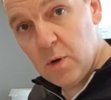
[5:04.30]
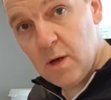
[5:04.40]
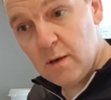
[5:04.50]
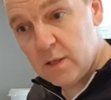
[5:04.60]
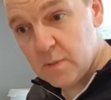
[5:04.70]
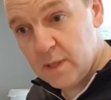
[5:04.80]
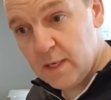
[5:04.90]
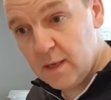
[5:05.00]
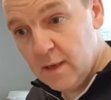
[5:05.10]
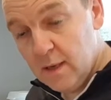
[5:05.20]
wort, because we're
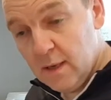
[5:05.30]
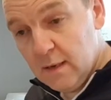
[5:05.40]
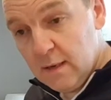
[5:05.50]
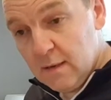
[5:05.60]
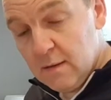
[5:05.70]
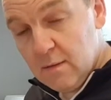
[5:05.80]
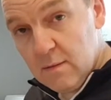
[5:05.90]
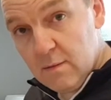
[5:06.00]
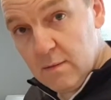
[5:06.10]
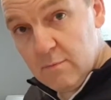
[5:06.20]
going to
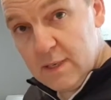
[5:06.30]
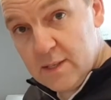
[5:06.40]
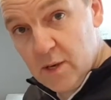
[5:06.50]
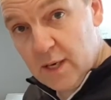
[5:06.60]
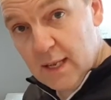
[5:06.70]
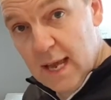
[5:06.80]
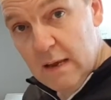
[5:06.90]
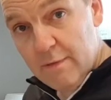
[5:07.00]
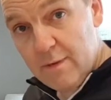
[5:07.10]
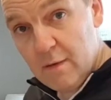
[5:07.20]

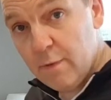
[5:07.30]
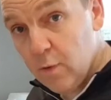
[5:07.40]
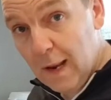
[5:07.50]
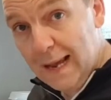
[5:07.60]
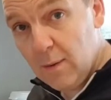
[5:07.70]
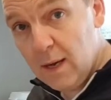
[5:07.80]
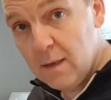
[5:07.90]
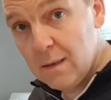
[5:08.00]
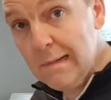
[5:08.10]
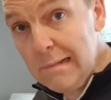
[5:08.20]
recirculate for a full
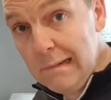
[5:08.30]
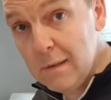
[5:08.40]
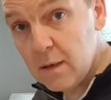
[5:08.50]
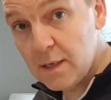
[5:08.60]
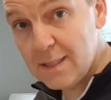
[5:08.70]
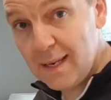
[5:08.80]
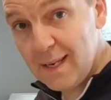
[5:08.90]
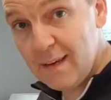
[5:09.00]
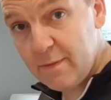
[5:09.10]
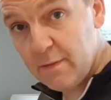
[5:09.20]
hour. Got to
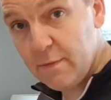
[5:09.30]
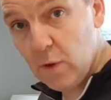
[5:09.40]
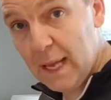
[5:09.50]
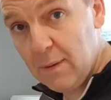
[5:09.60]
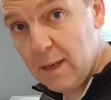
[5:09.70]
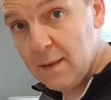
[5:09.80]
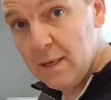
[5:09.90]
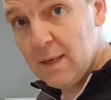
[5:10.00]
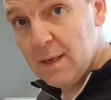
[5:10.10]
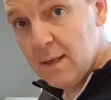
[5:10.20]
stand here for a full hour,
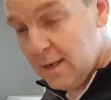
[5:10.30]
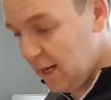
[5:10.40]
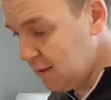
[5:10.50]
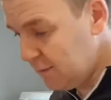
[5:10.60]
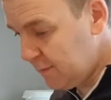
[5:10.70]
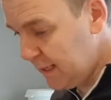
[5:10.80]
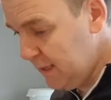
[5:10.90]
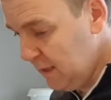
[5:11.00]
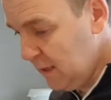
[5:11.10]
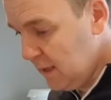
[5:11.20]
and
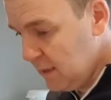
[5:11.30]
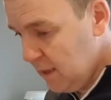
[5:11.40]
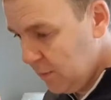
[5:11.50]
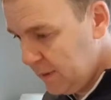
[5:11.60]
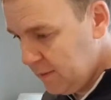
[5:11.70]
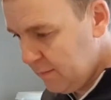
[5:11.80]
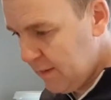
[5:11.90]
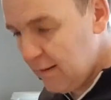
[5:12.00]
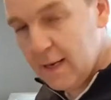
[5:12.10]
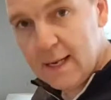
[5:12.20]
hopefully there'll be
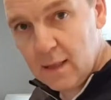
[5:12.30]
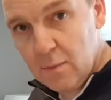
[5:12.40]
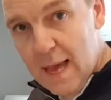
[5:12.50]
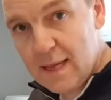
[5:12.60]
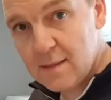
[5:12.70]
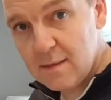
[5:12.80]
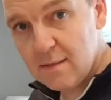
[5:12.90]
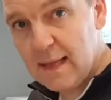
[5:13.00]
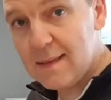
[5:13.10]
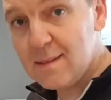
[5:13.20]
very little mess.
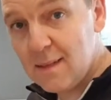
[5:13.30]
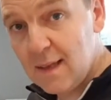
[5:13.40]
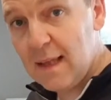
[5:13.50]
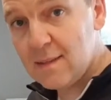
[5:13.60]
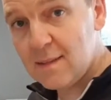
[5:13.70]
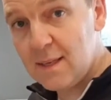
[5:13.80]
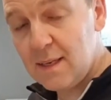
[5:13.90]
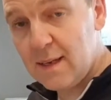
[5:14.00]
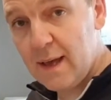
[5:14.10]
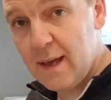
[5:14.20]
That's
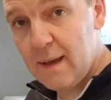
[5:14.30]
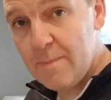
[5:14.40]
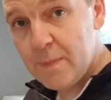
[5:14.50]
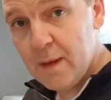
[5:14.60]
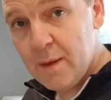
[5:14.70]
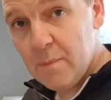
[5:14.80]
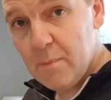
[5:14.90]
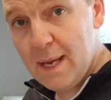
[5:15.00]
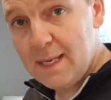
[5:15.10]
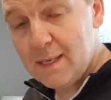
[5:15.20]
the
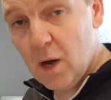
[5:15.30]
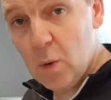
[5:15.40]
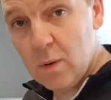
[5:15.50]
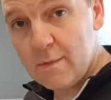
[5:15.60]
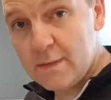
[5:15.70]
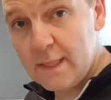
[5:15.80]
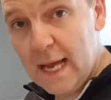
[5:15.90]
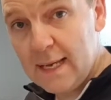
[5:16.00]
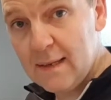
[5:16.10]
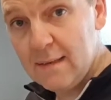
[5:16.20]
main goal of
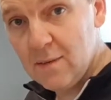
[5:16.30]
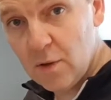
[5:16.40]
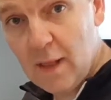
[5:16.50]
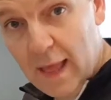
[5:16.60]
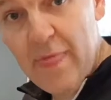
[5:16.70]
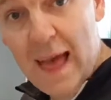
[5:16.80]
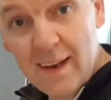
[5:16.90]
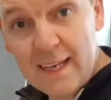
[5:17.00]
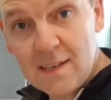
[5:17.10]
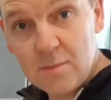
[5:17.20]
today. Well,
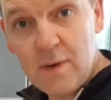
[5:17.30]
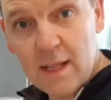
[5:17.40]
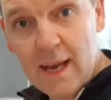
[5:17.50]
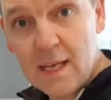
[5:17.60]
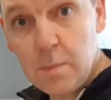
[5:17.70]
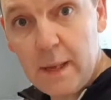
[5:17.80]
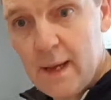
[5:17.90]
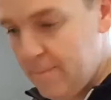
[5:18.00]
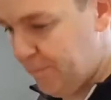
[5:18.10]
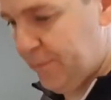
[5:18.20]
and get some really nice beer.